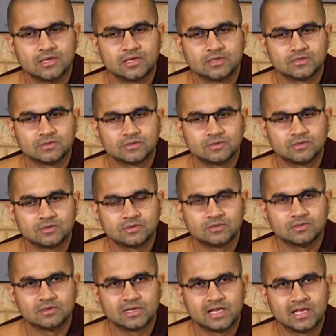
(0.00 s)

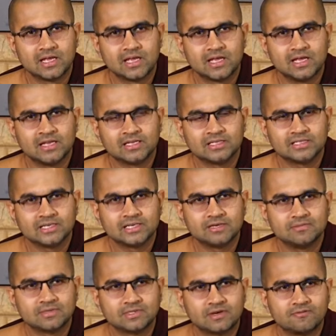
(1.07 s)
So in
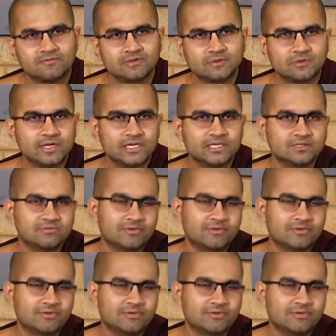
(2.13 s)
terms of today's,